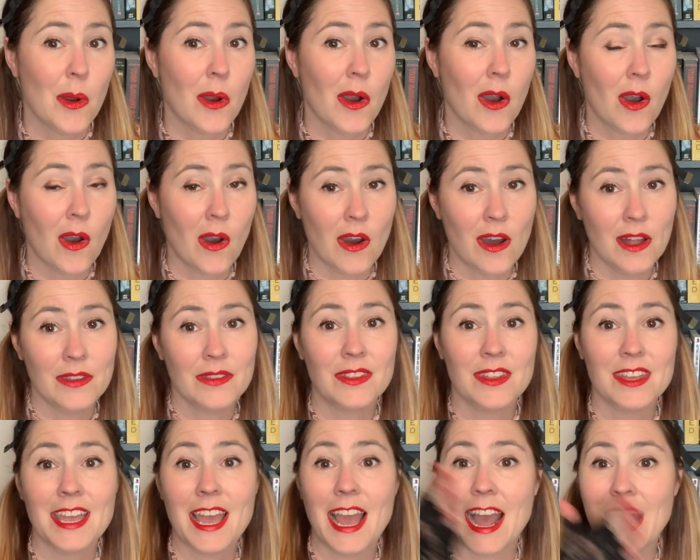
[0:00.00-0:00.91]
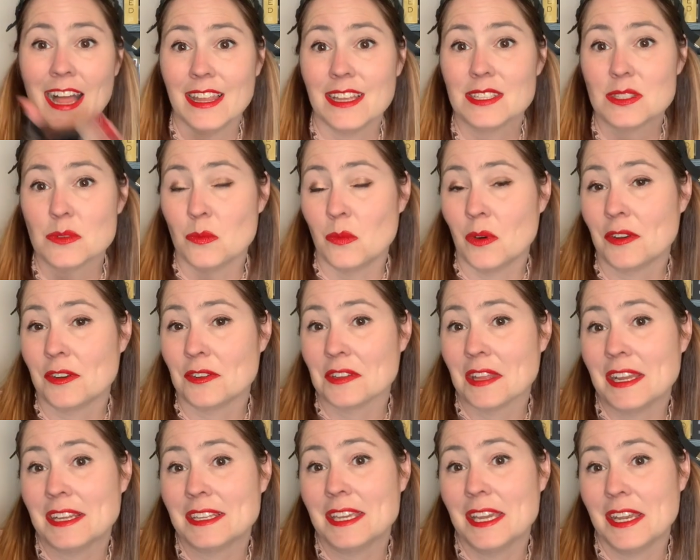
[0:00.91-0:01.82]
on the Alice in
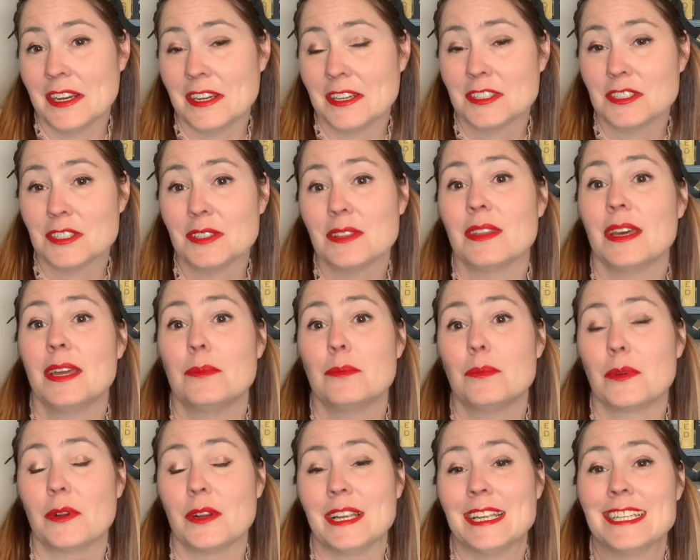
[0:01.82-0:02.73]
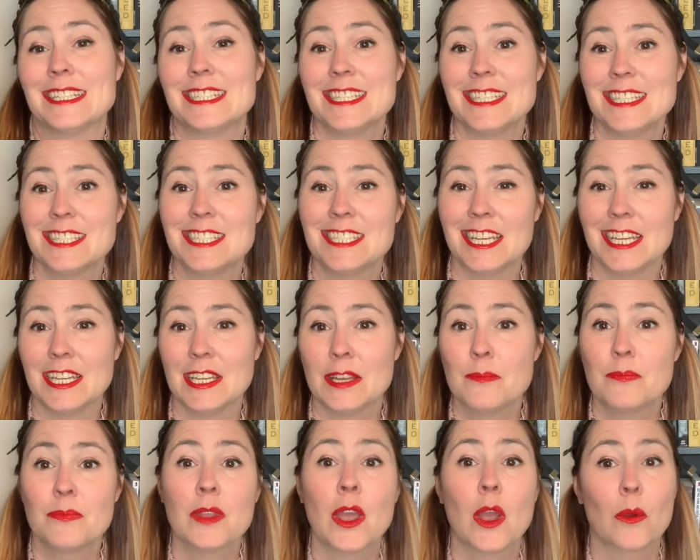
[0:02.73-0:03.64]
Wonderland character that pre-existed.
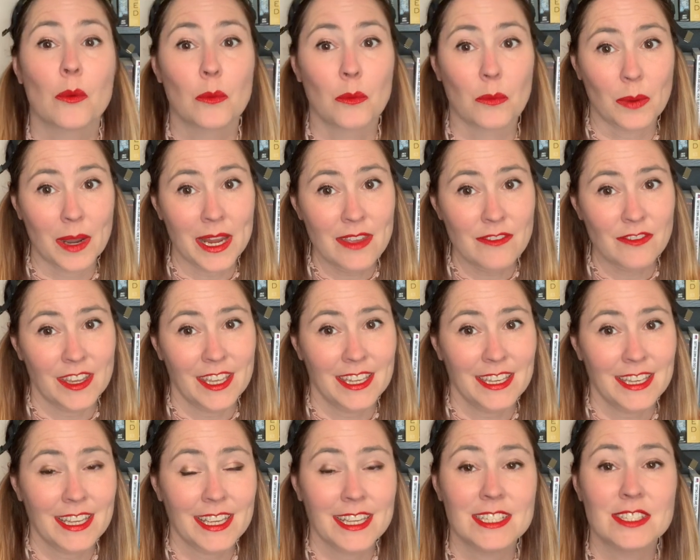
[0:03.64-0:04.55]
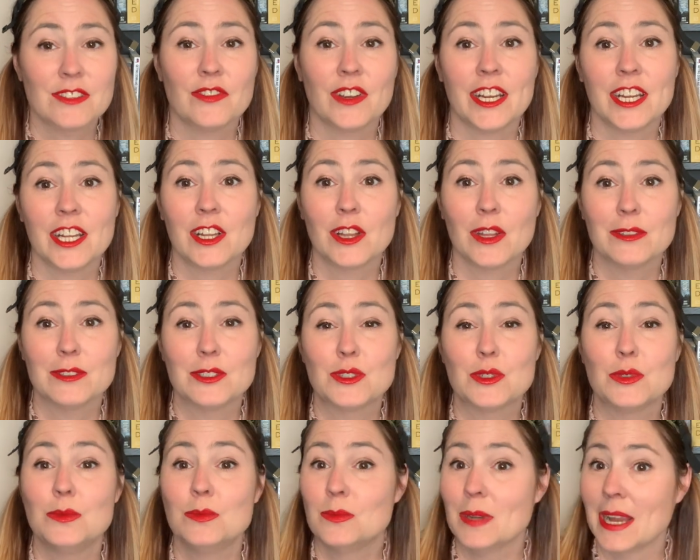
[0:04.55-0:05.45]
Raven is very close
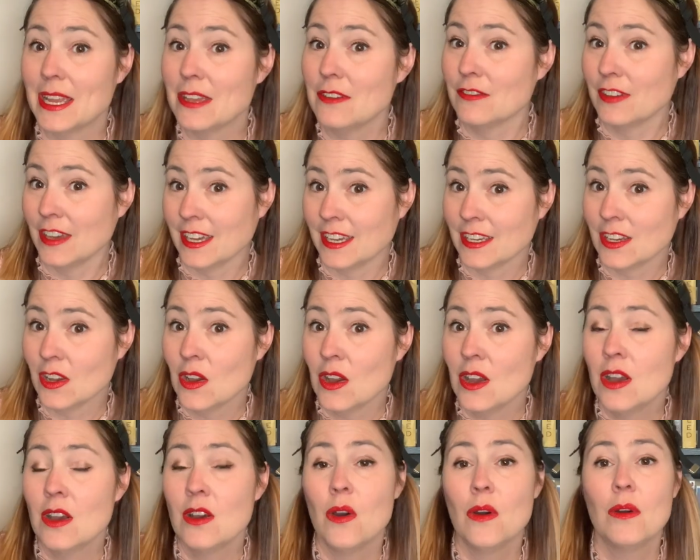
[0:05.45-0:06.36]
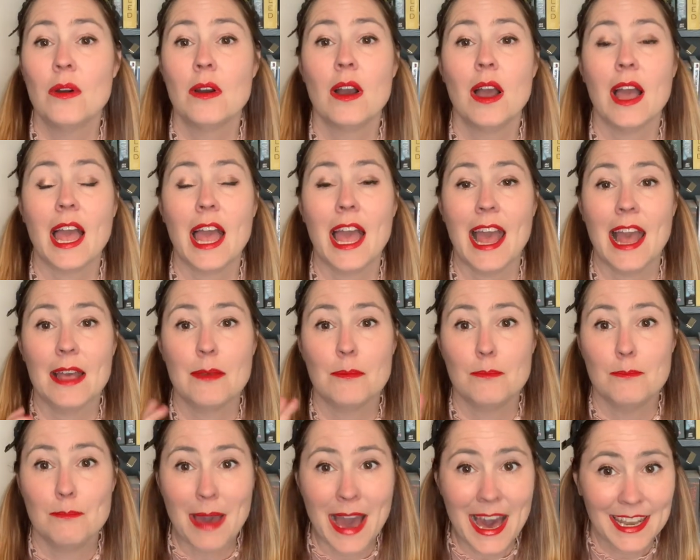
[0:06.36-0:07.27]
to raving.
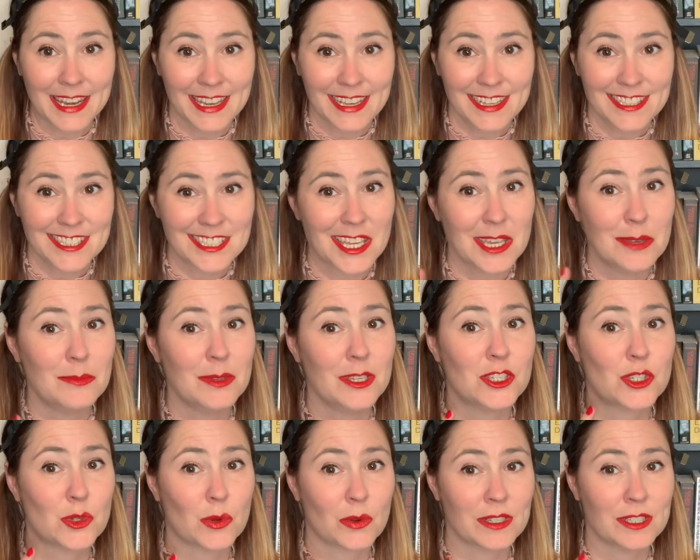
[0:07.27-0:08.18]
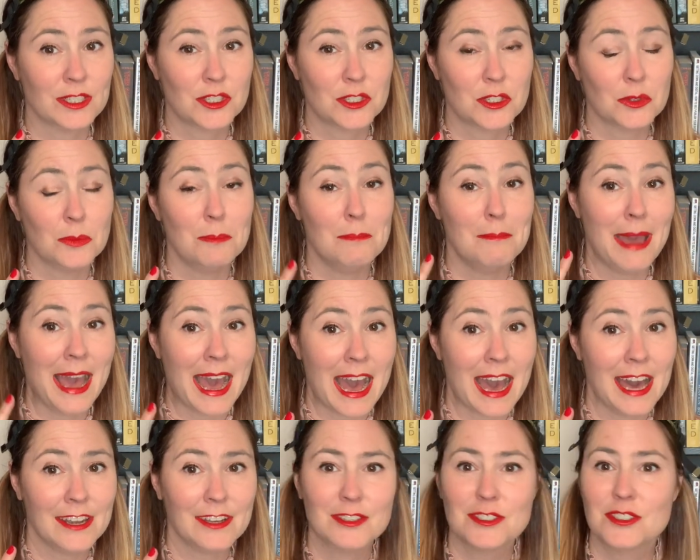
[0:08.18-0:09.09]
Maddox can be shortened to
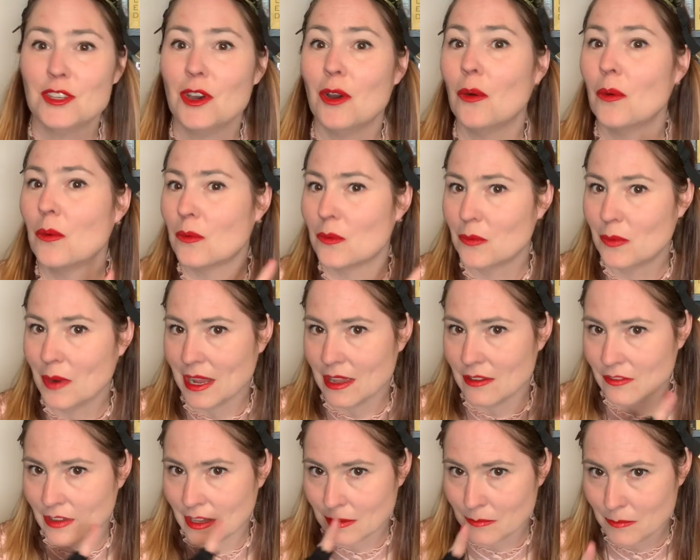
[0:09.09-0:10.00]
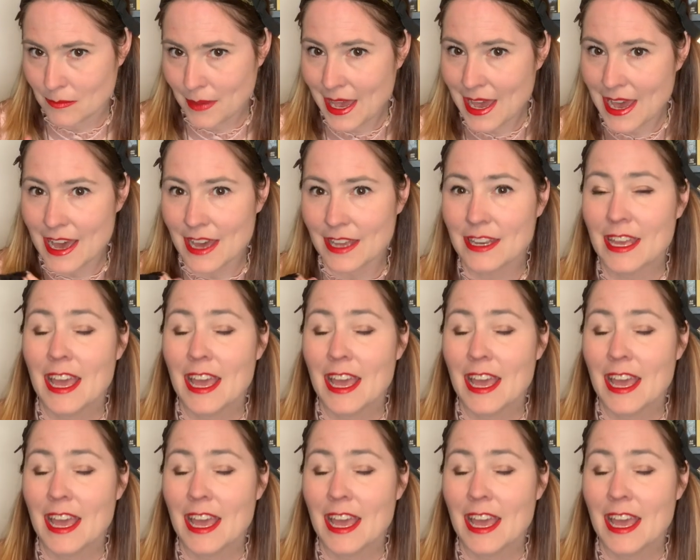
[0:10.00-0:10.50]
mad, so raving mad,